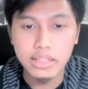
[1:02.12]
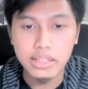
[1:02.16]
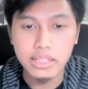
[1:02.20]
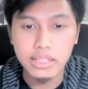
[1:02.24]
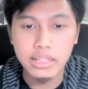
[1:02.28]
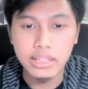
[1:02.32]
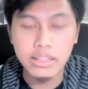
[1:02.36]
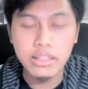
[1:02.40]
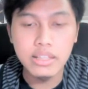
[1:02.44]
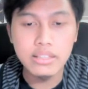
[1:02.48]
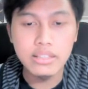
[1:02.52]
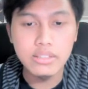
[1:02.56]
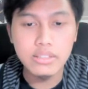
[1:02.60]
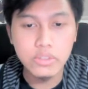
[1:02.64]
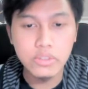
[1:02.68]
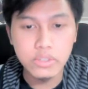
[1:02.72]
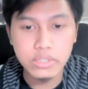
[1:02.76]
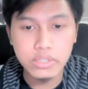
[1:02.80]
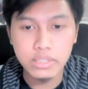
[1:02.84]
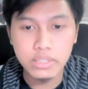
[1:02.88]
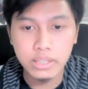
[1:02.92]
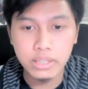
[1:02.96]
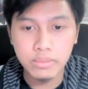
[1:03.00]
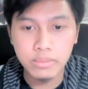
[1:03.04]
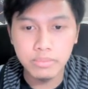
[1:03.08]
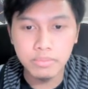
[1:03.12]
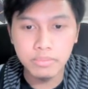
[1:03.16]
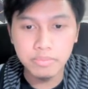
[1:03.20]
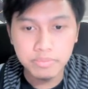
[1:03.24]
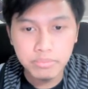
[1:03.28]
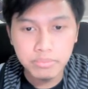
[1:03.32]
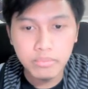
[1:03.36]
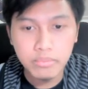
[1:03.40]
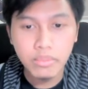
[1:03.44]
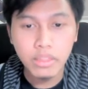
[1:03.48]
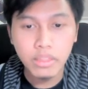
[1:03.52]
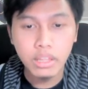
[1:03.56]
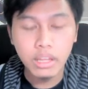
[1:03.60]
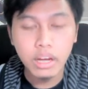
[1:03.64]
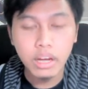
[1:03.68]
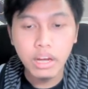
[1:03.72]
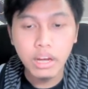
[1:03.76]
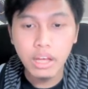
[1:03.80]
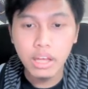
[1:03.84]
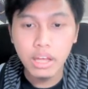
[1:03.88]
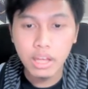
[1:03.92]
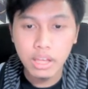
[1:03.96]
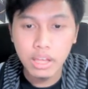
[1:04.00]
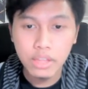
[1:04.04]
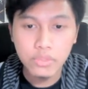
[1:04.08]
In this system,
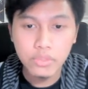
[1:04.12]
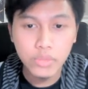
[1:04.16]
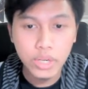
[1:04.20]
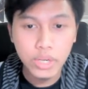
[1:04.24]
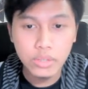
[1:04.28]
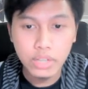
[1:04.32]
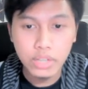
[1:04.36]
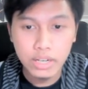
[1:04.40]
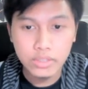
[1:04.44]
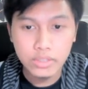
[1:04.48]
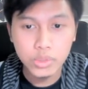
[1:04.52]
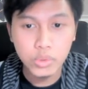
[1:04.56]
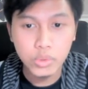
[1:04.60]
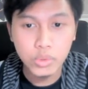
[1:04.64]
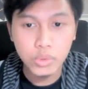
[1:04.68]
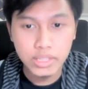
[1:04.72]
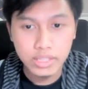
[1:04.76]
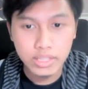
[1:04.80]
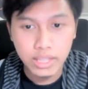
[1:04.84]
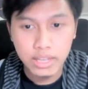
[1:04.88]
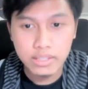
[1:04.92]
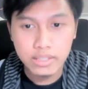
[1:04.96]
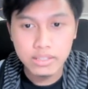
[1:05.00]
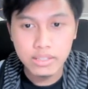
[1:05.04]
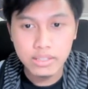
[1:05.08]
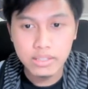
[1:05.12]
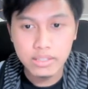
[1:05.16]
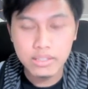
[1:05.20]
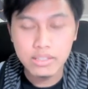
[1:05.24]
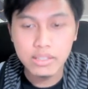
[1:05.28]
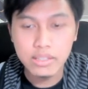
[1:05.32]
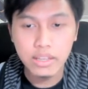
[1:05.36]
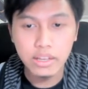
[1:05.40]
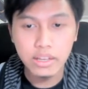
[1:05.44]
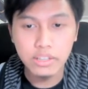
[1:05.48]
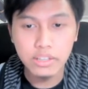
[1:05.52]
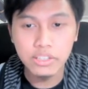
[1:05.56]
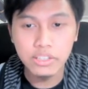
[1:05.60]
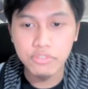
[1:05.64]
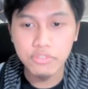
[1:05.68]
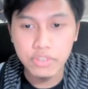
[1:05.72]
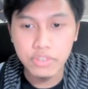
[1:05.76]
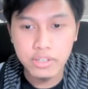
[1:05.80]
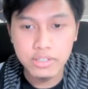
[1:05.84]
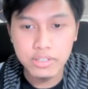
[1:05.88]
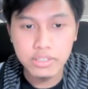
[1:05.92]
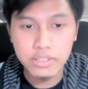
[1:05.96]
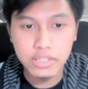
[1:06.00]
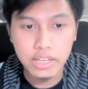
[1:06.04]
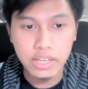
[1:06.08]
there are 3 classes. The
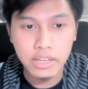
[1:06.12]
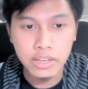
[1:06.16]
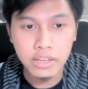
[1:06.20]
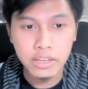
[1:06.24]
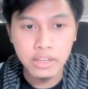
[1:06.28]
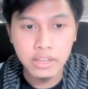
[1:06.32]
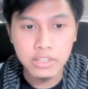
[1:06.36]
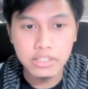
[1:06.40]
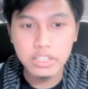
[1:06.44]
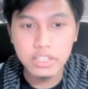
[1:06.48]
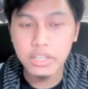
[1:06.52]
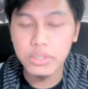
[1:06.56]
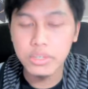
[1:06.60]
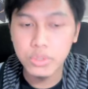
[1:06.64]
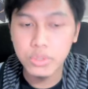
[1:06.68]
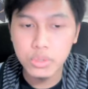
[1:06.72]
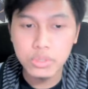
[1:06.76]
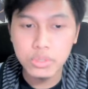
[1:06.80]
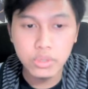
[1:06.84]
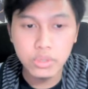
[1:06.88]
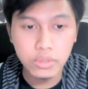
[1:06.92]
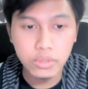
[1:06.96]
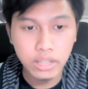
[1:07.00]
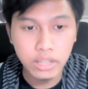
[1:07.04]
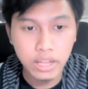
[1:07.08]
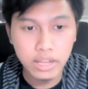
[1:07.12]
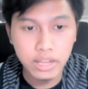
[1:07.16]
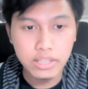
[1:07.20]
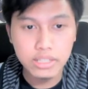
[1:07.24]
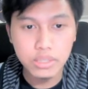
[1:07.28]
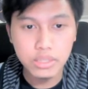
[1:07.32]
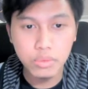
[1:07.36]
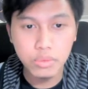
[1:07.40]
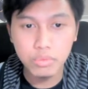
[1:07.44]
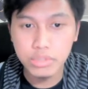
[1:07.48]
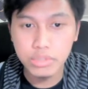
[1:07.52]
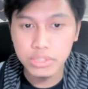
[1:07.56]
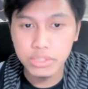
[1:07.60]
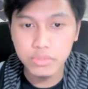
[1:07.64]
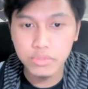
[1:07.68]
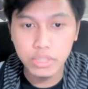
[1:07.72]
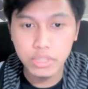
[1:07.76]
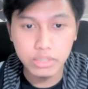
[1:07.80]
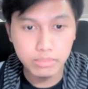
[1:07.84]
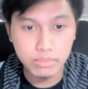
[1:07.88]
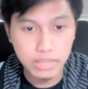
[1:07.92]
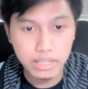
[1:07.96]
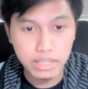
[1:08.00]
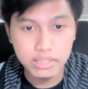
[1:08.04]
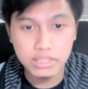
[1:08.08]
first is user class, which
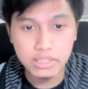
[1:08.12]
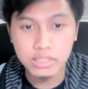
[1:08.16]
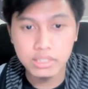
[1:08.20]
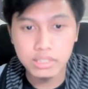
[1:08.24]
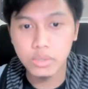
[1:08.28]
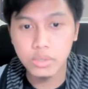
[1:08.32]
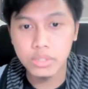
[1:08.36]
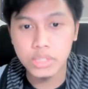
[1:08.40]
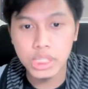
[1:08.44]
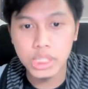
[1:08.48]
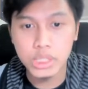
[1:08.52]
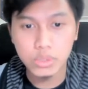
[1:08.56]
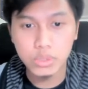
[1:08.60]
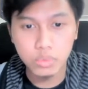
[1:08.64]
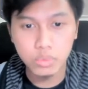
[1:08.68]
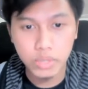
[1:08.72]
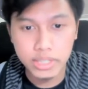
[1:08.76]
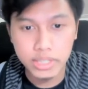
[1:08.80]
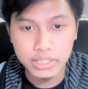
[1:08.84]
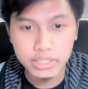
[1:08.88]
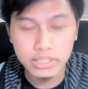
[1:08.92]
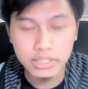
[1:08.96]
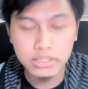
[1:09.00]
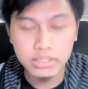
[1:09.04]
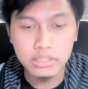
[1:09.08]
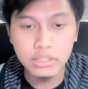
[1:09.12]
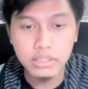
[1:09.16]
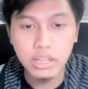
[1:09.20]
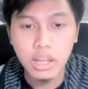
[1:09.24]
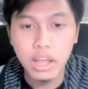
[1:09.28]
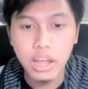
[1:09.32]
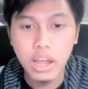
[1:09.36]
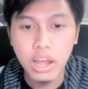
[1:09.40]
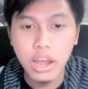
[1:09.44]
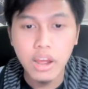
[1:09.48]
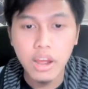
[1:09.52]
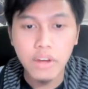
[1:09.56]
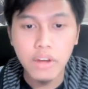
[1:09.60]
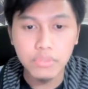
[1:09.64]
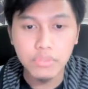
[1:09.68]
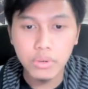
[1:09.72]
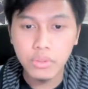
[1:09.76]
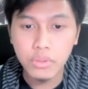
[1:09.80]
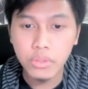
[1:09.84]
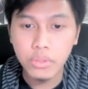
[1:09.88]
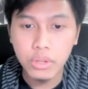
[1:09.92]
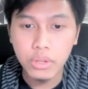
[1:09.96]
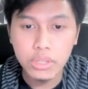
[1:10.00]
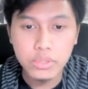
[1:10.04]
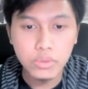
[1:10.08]
for managing registration for
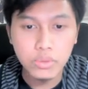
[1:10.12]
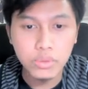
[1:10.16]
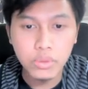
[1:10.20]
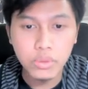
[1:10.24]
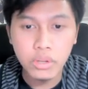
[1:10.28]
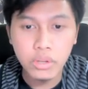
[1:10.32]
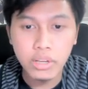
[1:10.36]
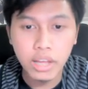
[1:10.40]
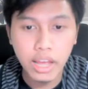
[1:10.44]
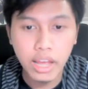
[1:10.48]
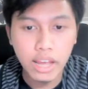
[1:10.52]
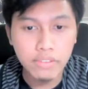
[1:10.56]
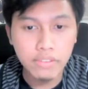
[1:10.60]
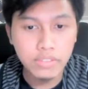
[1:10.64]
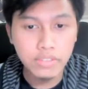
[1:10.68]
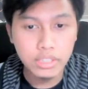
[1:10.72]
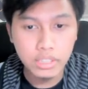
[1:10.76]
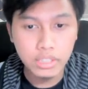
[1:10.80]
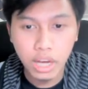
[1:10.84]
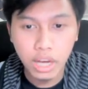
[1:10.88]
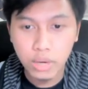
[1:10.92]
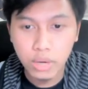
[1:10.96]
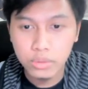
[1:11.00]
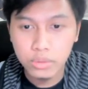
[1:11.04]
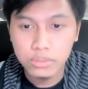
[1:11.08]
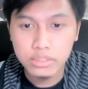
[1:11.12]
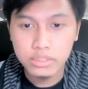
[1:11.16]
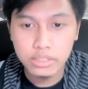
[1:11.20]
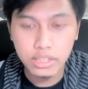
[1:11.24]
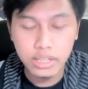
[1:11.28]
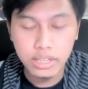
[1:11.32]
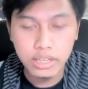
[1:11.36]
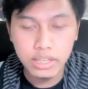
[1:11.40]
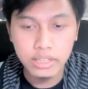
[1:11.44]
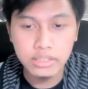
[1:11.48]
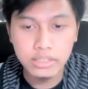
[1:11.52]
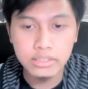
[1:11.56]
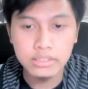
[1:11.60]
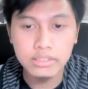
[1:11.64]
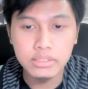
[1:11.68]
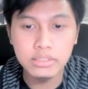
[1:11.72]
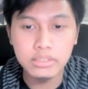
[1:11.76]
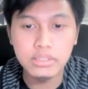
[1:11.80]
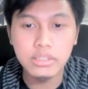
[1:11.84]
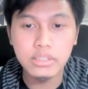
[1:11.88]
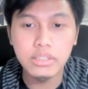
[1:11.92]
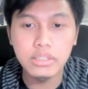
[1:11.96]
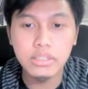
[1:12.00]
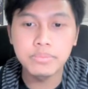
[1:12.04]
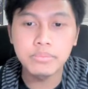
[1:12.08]
those who don't have account, and
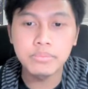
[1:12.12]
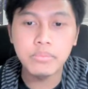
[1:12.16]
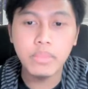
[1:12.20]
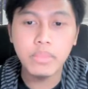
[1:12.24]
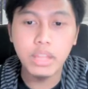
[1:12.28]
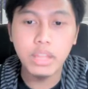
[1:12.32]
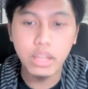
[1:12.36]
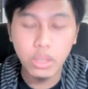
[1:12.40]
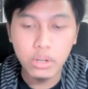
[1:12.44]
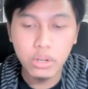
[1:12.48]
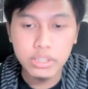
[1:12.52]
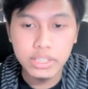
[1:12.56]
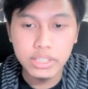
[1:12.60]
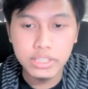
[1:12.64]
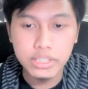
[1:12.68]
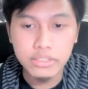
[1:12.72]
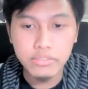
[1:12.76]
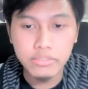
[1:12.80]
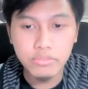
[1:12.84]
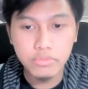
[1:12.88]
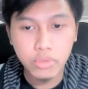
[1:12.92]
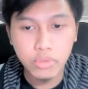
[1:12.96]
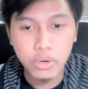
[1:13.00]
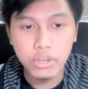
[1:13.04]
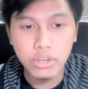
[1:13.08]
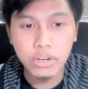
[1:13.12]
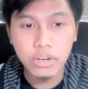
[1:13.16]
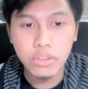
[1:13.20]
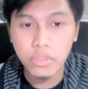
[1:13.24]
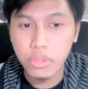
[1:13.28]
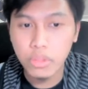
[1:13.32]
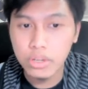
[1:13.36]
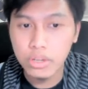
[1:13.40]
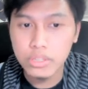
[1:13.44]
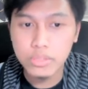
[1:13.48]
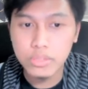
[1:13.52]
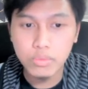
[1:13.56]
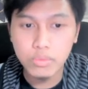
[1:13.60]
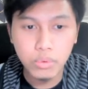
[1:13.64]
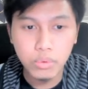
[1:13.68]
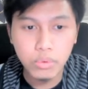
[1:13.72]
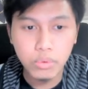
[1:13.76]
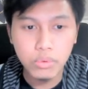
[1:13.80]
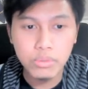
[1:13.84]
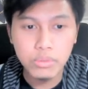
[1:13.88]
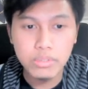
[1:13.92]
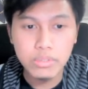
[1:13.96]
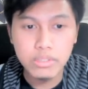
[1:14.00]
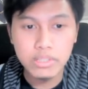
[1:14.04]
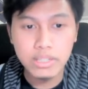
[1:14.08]
login for those
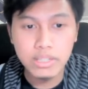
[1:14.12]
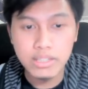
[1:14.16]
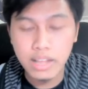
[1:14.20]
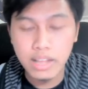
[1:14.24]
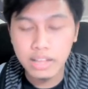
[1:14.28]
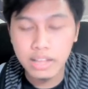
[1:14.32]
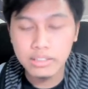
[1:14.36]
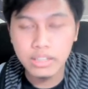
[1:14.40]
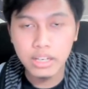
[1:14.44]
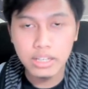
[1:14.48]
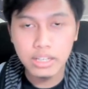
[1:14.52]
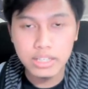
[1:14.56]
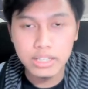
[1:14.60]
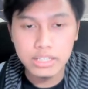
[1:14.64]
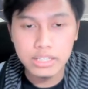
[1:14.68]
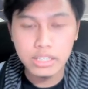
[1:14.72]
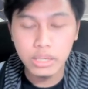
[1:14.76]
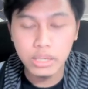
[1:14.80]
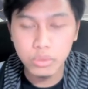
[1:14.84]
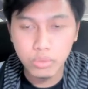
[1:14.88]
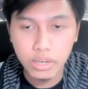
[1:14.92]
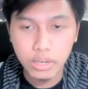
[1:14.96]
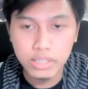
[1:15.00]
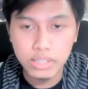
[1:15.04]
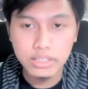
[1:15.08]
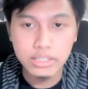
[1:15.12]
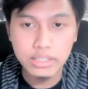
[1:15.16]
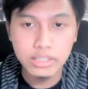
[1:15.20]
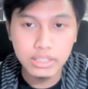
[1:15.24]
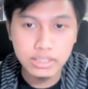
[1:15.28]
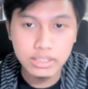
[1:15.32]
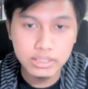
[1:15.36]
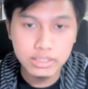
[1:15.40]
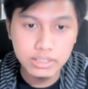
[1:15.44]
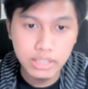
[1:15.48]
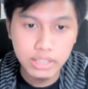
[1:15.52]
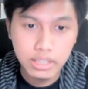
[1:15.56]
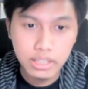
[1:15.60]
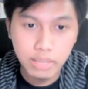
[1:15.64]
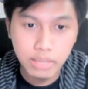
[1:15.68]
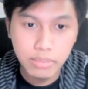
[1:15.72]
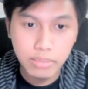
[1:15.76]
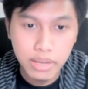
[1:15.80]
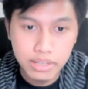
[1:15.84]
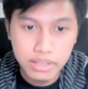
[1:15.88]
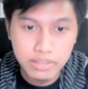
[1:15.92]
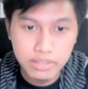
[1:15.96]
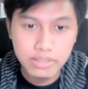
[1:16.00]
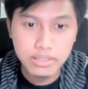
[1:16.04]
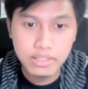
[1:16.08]
whose the data is already in
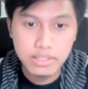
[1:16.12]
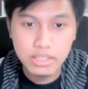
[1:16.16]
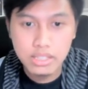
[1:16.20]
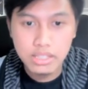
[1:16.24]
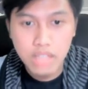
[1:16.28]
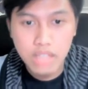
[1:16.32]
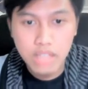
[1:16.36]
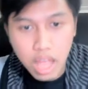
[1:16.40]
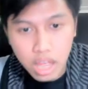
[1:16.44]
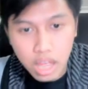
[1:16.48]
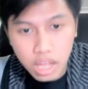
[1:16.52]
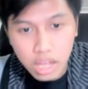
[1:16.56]
database.